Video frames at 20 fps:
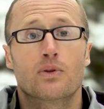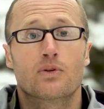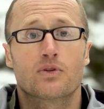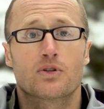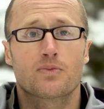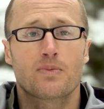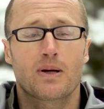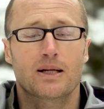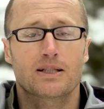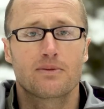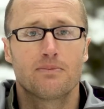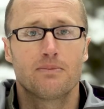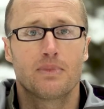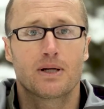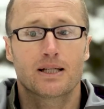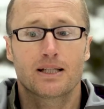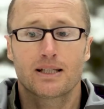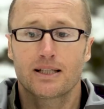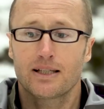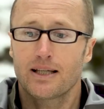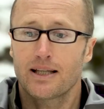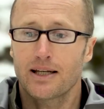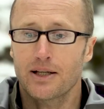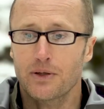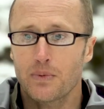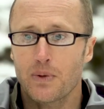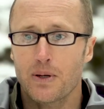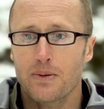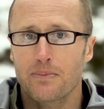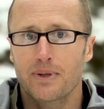with respect to money and
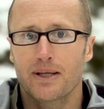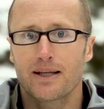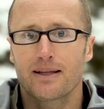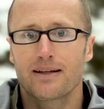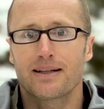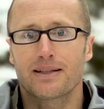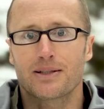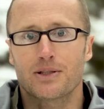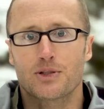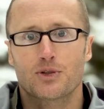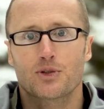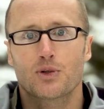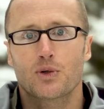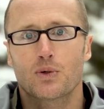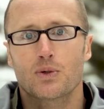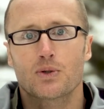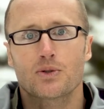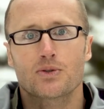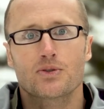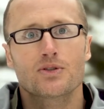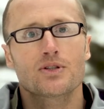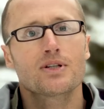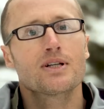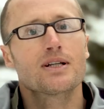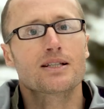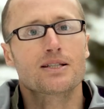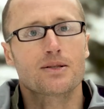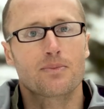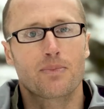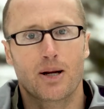equipment and this course,
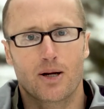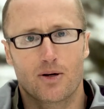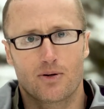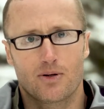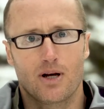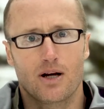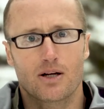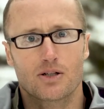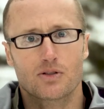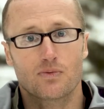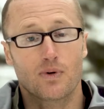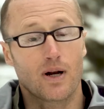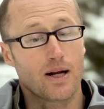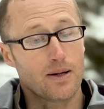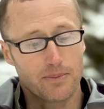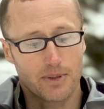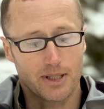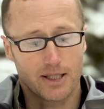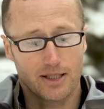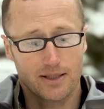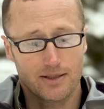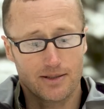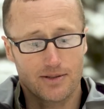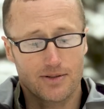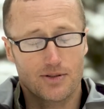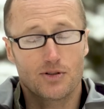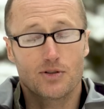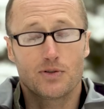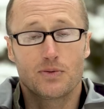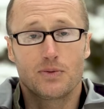it's a paradox, right?
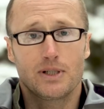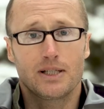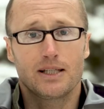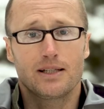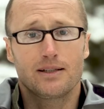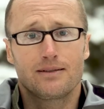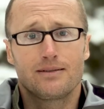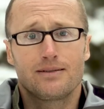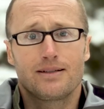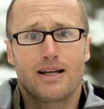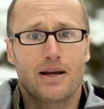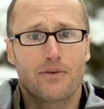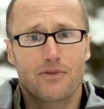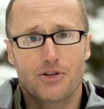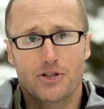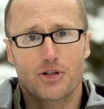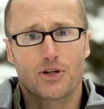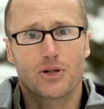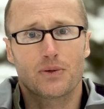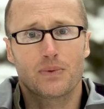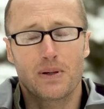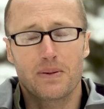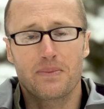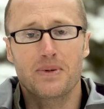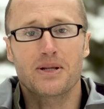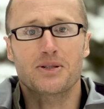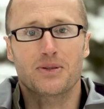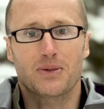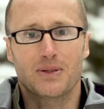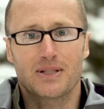Because you need night vision
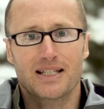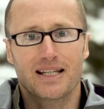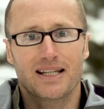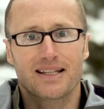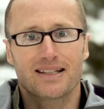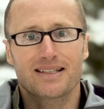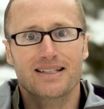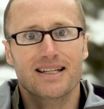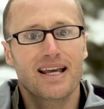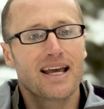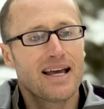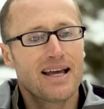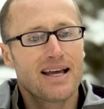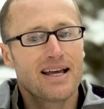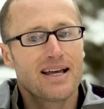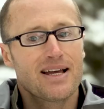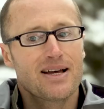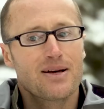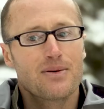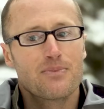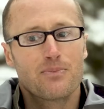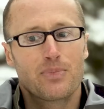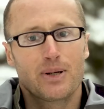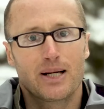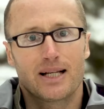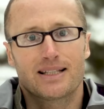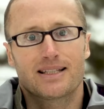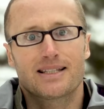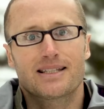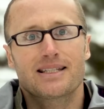equipment to attend,
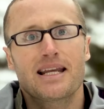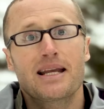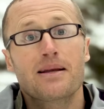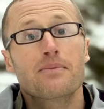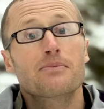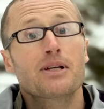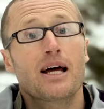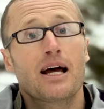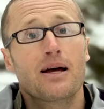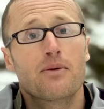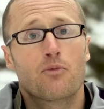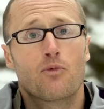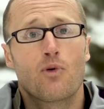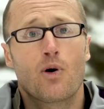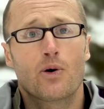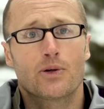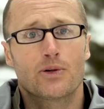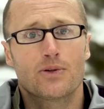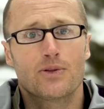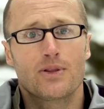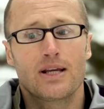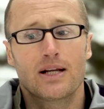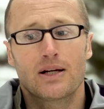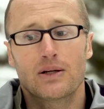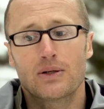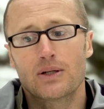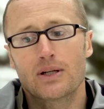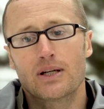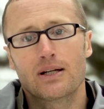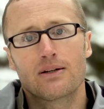but at the same time, while you're
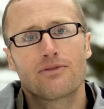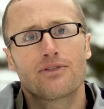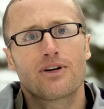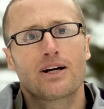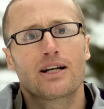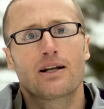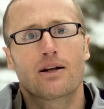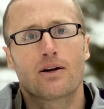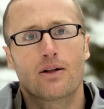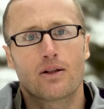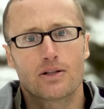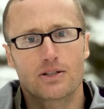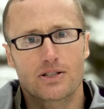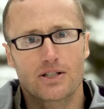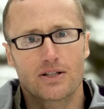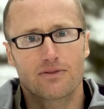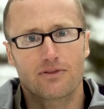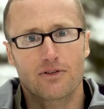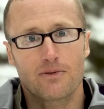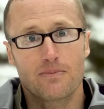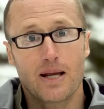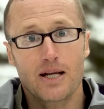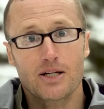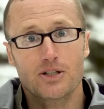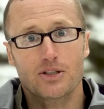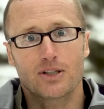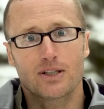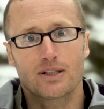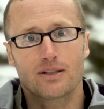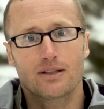there, you're gonna find out all this
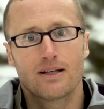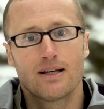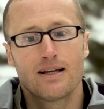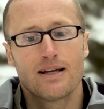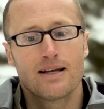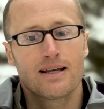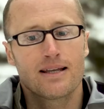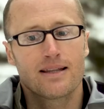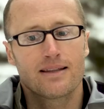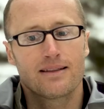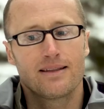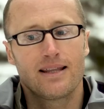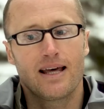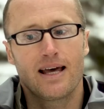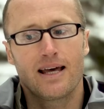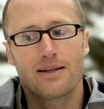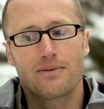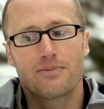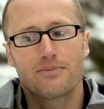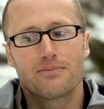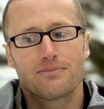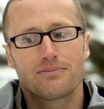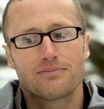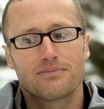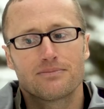information that